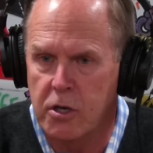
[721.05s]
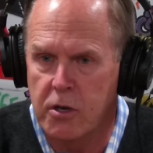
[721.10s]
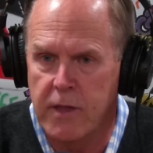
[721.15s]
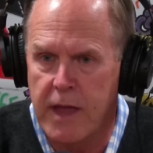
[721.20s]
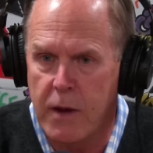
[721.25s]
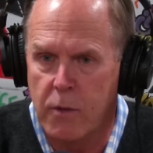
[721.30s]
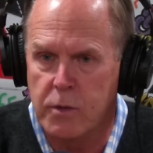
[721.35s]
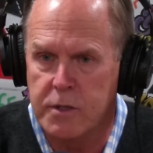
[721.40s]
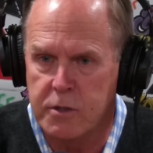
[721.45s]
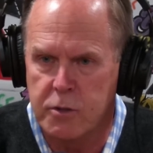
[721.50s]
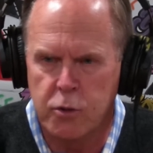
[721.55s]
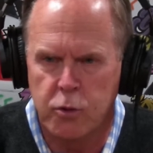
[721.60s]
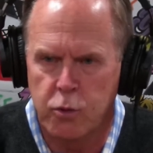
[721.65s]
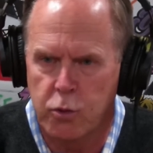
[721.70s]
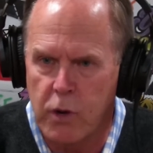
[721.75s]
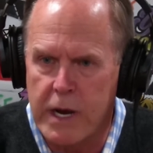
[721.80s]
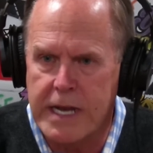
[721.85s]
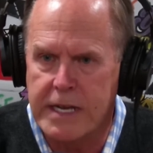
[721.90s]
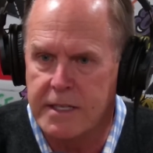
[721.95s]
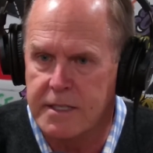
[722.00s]
that was
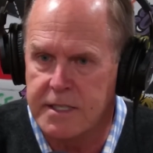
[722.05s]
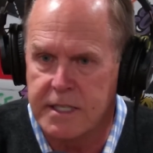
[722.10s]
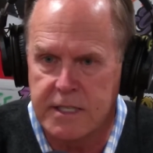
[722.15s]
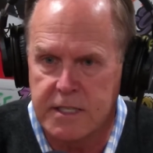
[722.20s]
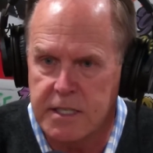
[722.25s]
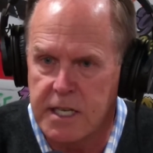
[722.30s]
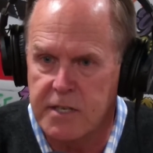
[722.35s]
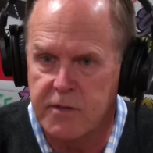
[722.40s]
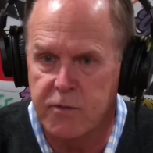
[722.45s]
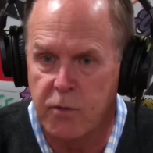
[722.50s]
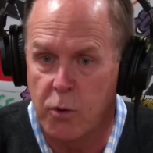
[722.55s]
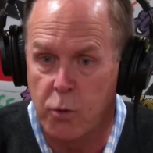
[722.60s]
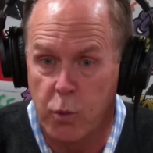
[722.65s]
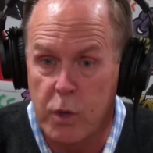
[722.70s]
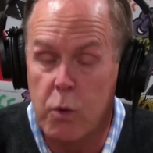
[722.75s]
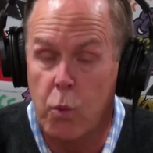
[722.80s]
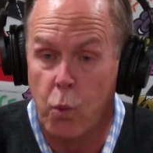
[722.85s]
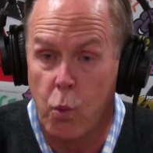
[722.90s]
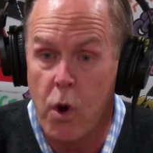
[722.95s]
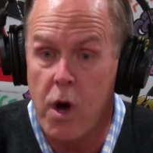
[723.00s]
great and successful. And we
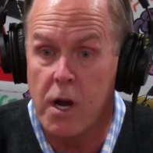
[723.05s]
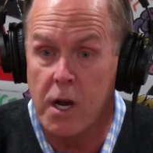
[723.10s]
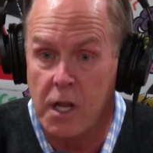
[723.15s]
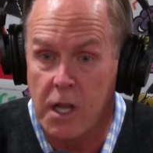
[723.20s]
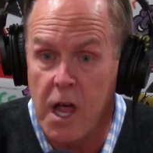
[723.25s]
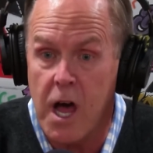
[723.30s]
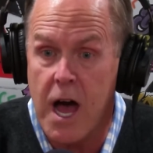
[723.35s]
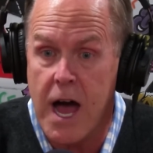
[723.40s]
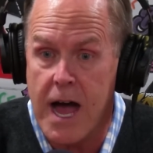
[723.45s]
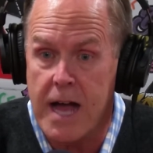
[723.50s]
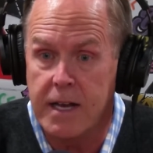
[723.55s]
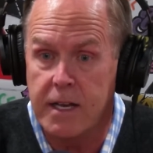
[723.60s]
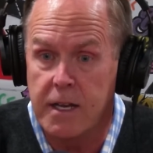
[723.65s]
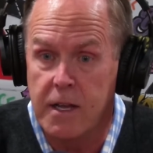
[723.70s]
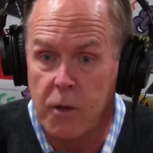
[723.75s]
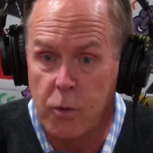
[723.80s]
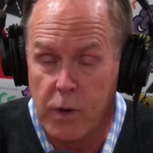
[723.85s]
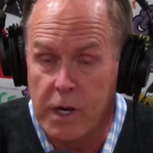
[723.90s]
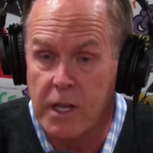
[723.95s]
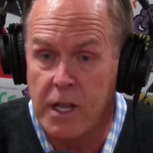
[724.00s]
won a lot.
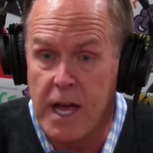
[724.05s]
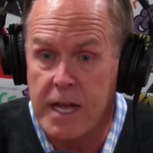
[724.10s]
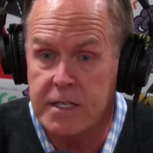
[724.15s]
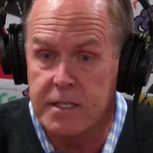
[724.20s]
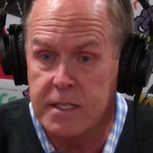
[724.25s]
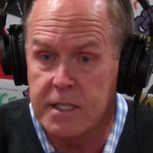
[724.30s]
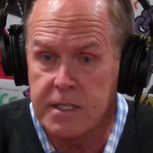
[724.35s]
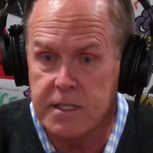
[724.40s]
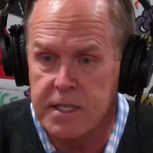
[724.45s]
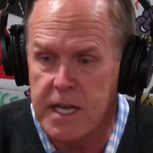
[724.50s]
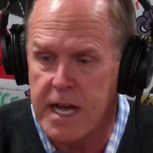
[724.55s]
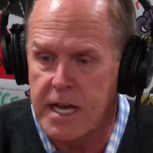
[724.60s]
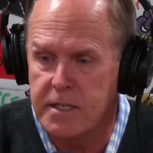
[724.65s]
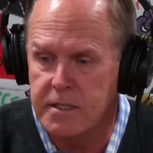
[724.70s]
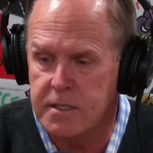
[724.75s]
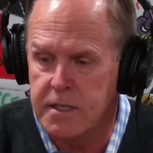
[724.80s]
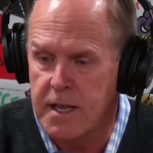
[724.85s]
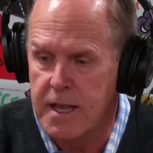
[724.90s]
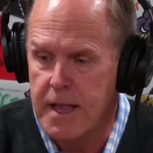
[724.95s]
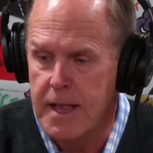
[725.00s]
We had a lot of
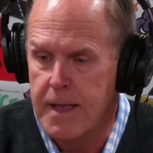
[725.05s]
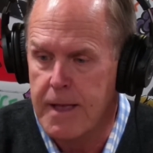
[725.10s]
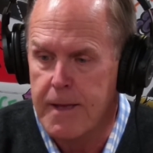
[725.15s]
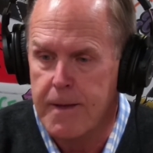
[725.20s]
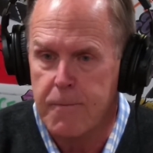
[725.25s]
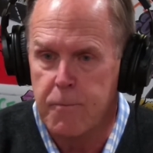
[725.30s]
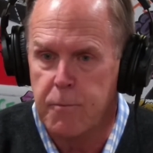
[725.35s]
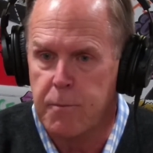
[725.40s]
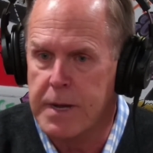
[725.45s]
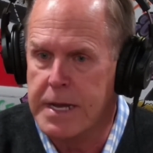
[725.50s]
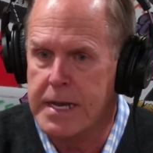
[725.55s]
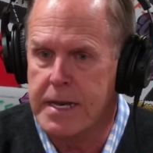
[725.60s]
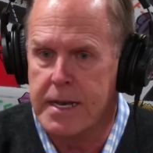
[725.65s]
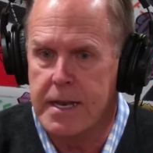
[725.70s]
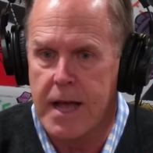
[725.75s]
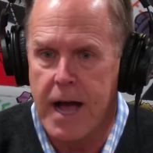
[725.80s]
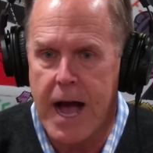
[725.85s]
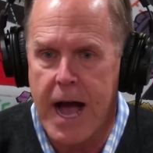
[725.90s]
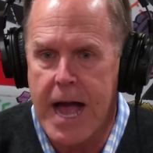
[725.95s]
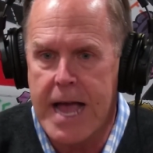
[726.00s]
success. But
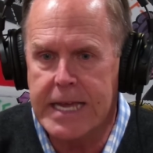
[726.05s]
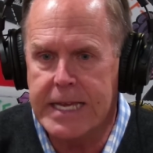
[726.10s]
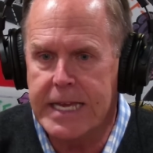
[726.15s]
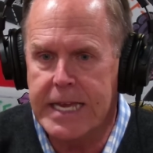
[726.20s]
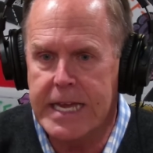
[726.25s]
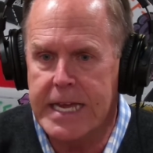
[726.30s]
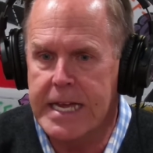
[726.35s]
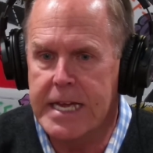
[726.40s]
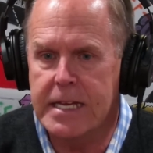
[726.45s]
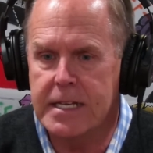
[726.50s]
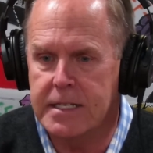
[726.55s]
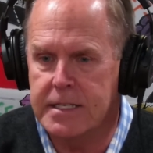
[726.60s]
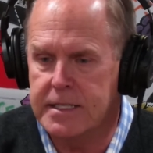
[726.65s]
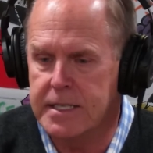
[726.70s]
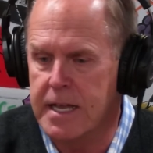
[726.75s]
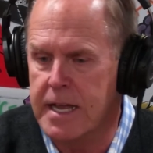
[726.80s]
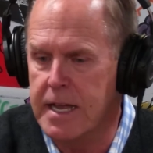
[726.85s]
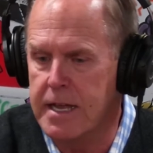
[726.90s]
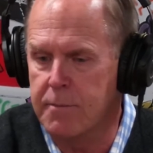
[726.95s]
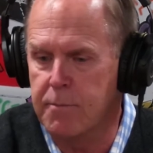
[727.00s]
I can't
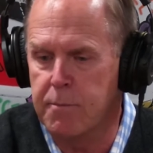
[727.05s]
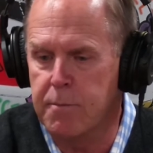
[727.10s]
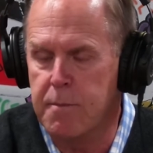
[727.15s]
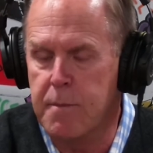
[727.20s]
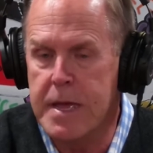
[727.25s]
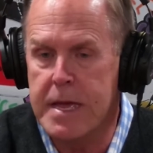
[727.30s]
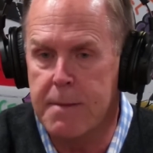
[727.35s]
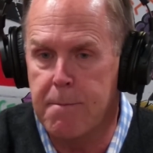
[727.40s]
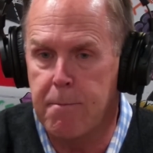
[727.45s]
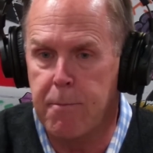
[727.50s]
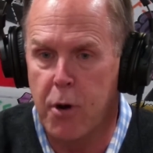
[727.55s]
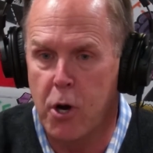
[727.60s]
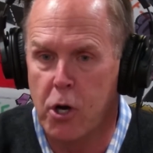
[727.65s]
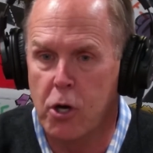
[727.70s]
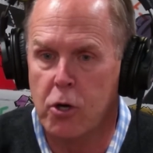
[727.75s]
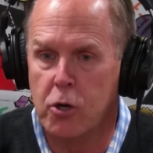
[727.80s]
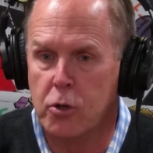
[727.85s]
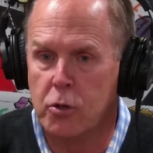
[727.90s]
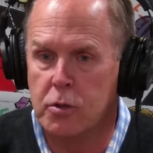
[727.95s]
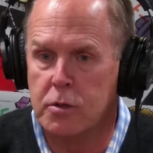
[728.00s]

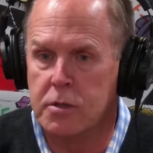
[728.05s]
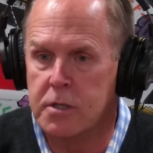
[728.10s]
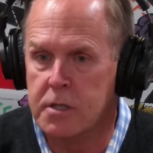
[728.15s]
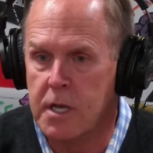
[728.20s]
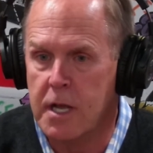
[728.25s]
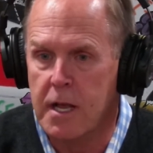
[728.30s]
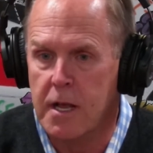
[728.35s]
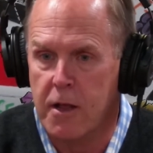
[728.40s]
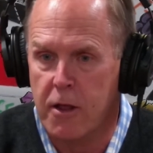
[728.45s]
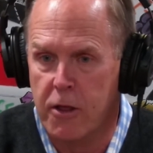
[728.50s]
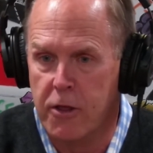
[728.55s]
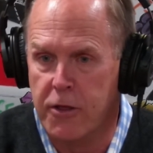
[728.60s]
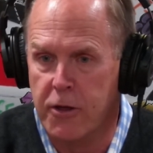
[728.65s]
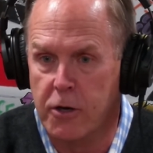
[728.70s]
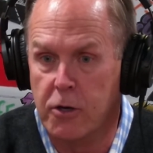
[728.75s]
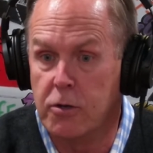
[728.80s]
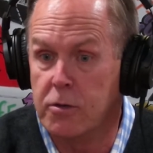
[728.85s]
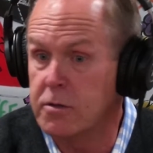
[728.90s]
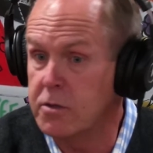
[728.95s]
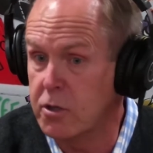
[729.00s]
impose
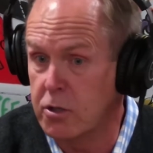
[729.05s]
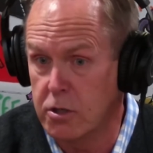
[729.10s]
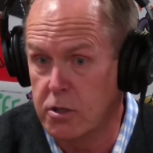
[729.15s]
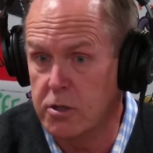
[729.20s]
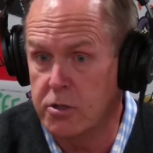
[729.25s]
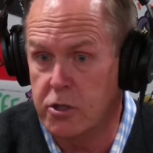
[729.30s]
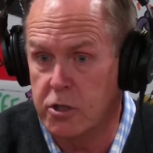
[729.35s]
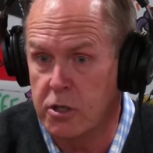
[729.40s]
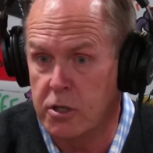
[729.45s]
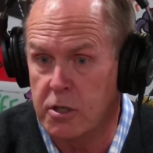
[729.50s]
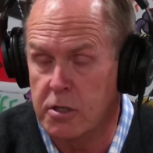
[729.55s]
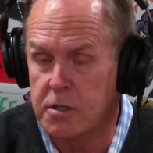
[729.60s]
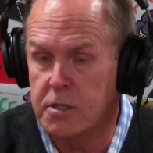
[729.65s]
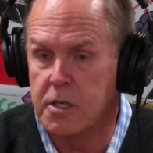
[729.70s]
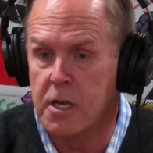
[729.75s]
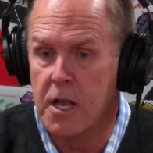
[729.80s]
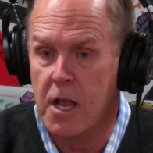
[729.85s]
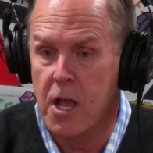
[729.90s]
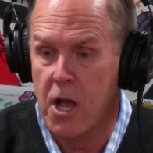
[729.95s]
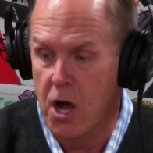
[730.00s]
those cultures
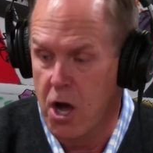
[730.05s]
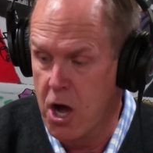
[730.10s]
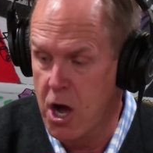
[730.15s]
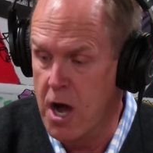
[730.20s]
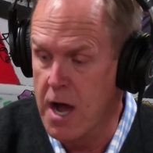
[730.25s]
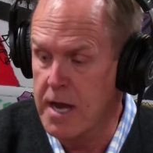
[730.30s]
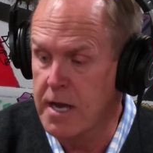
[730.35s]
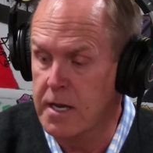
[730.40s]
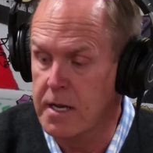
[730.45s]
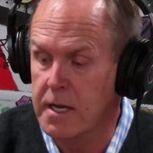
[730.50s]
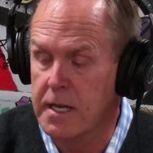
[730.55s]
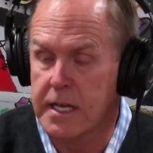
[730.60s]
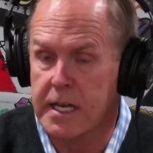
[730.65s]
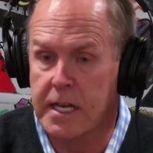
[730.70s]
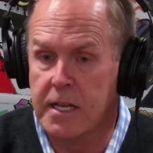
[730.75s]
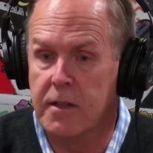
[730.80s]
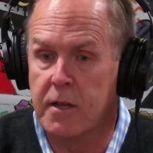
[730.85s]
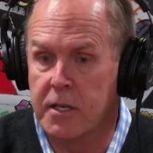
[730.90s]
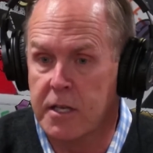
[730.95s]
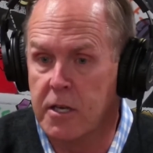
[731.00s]

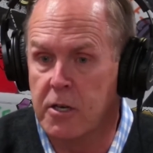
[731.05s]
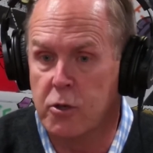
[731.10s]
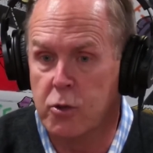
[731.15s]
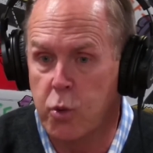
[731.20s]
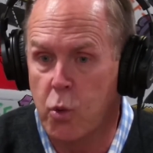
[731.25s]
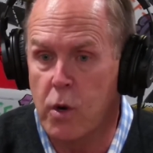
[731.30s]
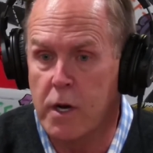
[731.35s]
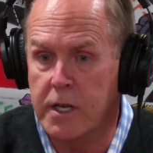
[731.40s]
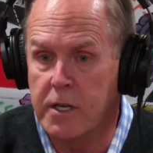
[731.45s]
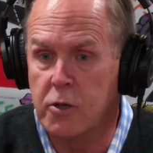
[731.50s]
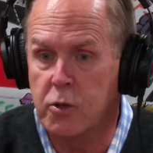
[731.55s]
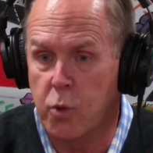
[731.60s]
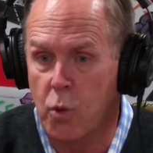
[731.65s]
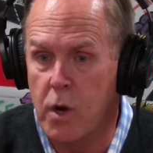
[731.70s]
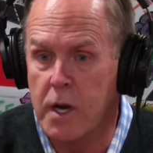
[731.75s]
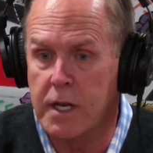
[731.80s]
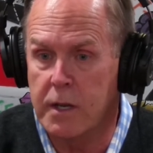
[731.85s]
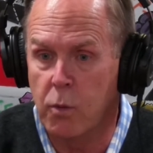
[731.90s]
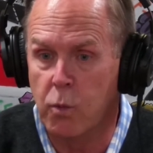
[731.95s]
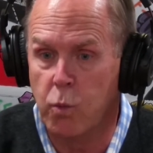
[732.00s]
in the year
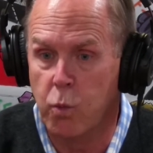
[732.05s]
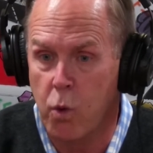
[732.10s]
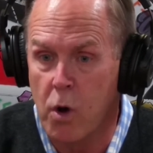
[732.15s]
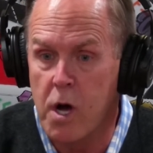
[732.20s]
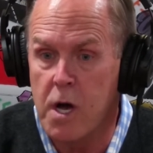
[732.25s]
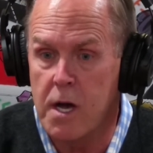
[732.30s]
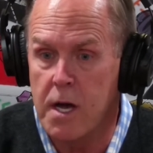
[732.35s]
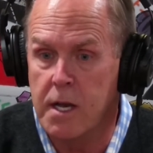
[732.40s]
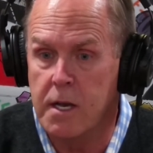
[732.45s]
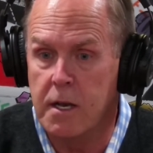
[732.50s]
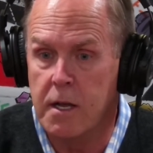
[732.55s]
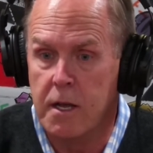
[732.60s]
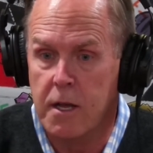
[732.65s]
2021